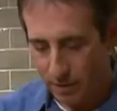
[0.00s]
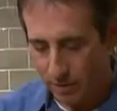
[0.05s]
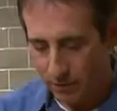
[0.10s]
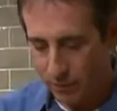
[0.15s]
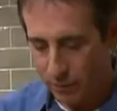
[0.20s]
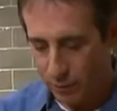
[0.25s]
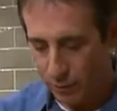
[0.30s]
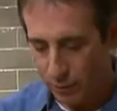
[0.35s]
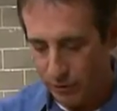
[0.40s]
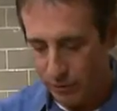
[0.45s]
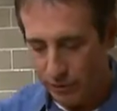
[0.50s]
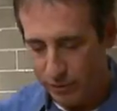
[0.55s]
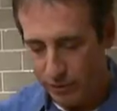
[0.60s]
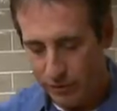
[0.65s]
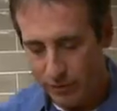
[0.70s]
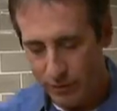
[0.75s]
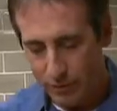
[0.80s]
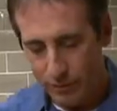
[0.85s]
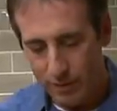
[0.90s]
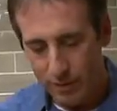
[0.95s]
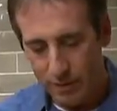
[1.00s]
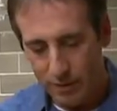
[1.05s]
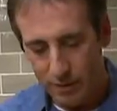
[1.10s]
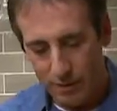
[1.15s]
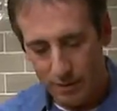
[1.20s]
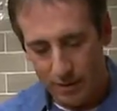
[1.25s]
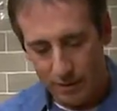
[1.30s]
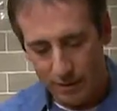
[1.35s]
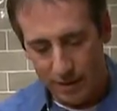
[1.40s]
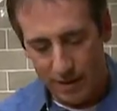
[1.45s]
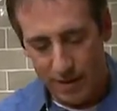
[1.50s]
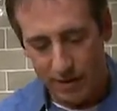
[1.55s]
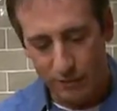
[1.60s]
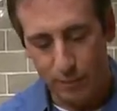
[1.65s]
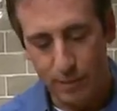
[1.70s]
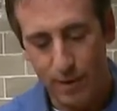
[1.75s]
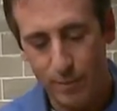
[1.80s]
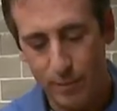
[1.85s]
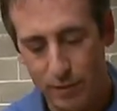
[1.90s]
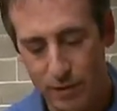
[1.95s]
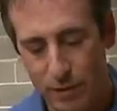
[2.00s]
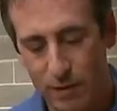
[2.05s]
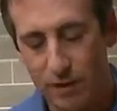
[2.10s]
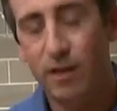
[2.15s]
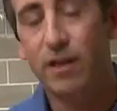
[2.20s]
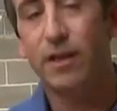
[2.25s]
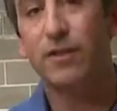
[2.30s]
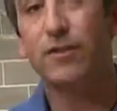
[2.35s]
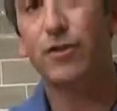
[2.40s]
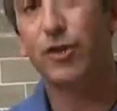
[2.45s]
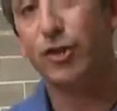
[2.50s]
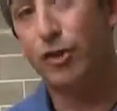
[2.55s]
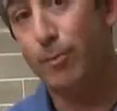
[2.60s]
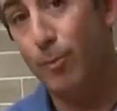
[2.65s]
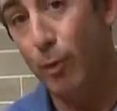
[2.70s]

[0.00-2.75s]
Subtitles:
So what you do, and remember, there's